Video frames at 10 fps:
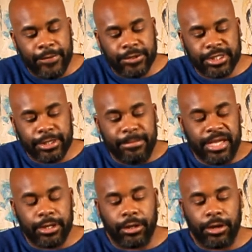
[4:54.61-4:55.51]
just the
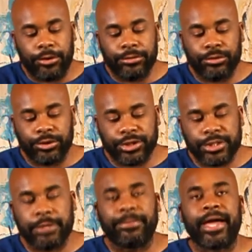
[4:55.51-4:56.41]
meat alone, or
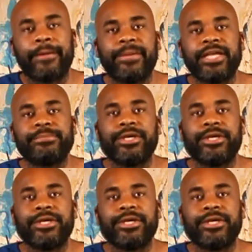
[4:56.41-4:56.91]
just a plant-based